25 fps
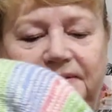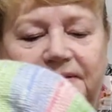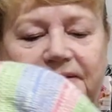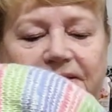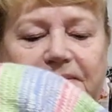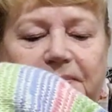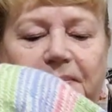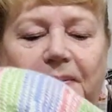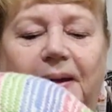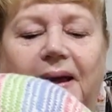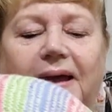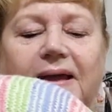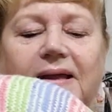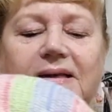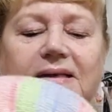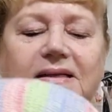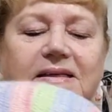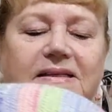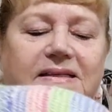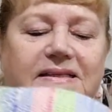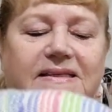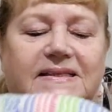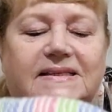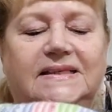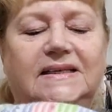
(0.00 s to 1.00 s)
the pattern
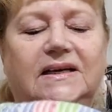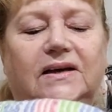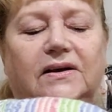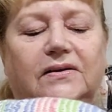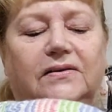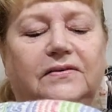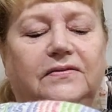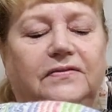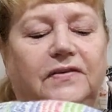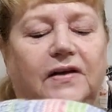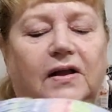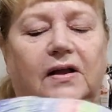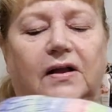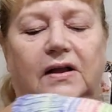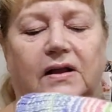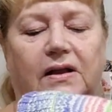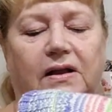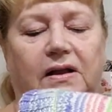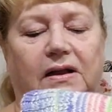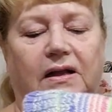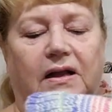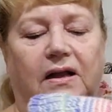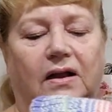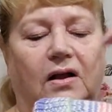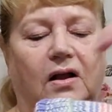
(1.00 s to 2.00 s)
itself,
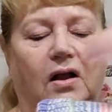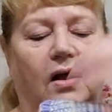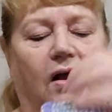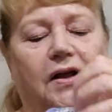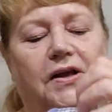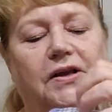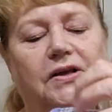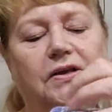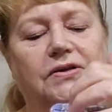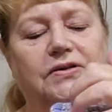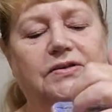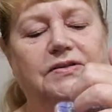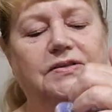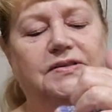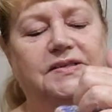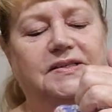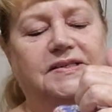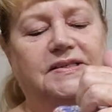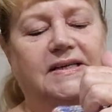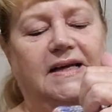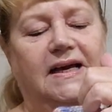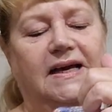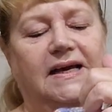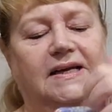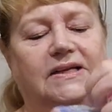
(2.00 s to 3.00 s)
I
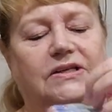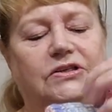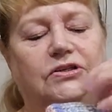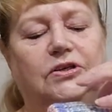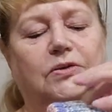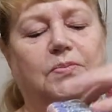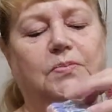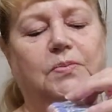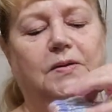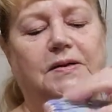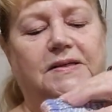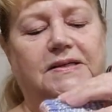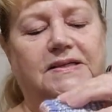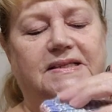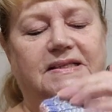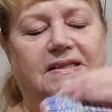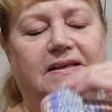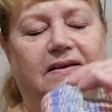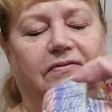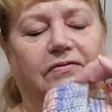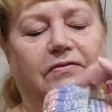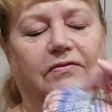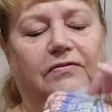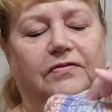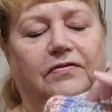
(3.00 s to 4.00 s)
used a
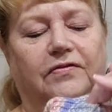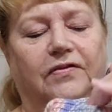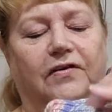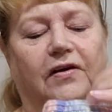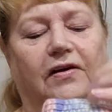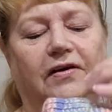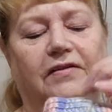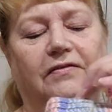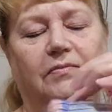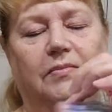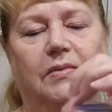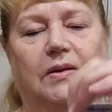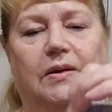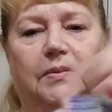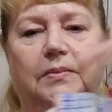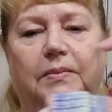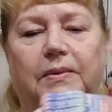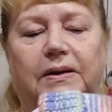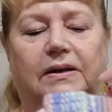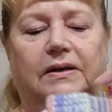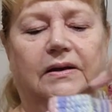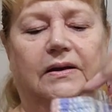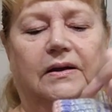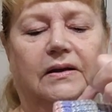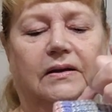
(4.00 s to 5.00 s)
2.75
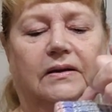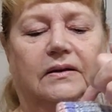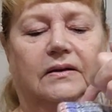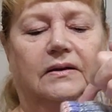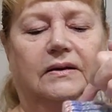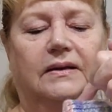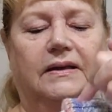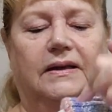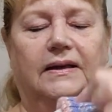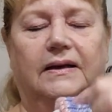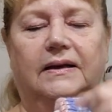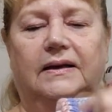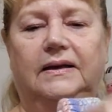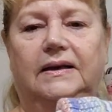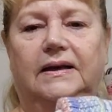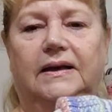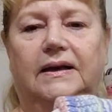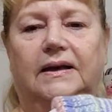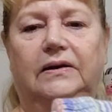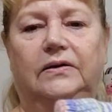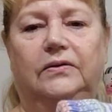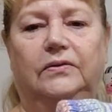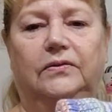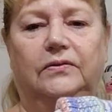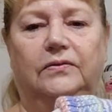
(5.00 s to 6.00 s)
millimeter knitting
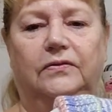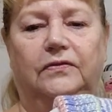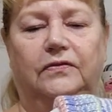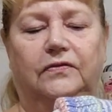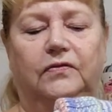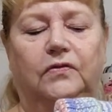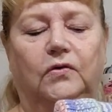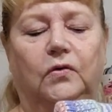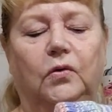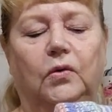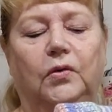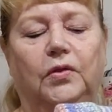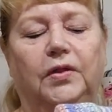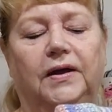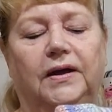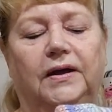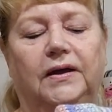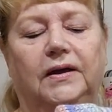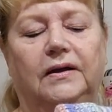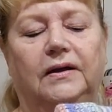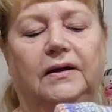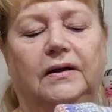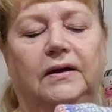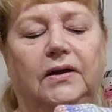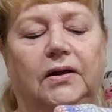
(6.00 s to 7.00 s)
needle for
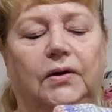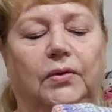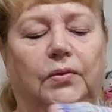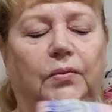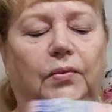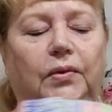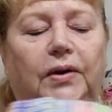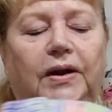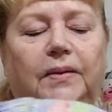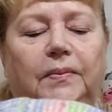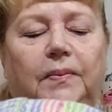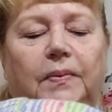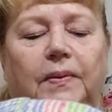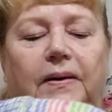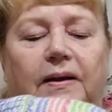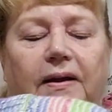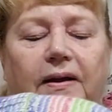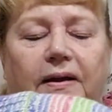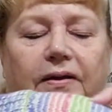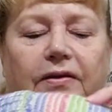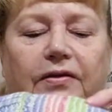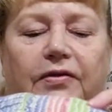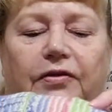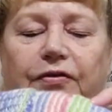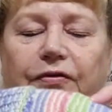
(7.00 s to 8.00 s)
the rib
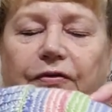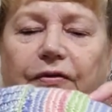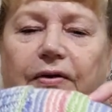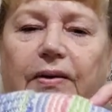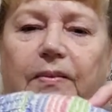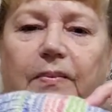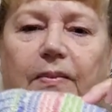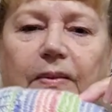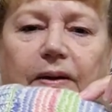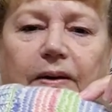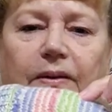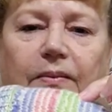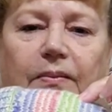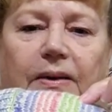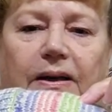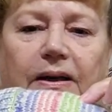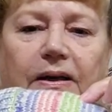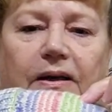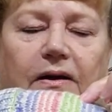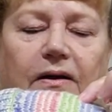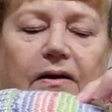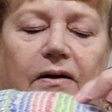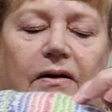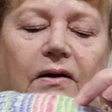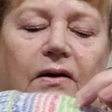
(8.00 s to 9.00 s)
and a 3
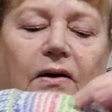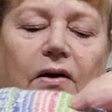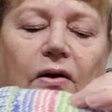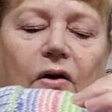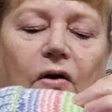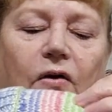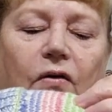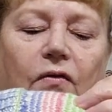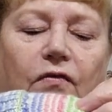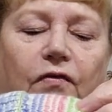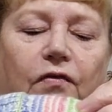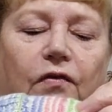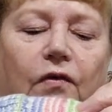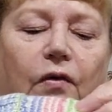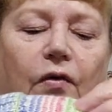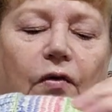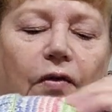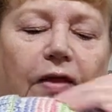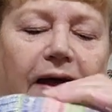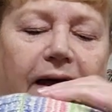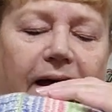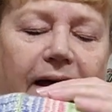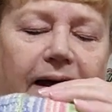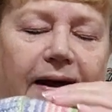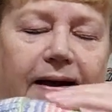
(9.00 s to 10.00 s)
millimeter for
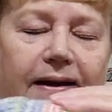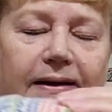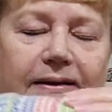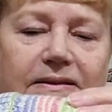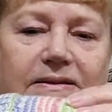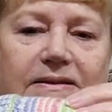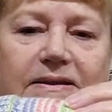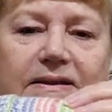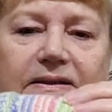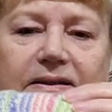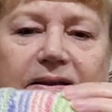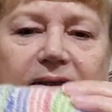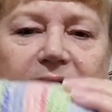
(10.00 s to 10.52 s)
the hat.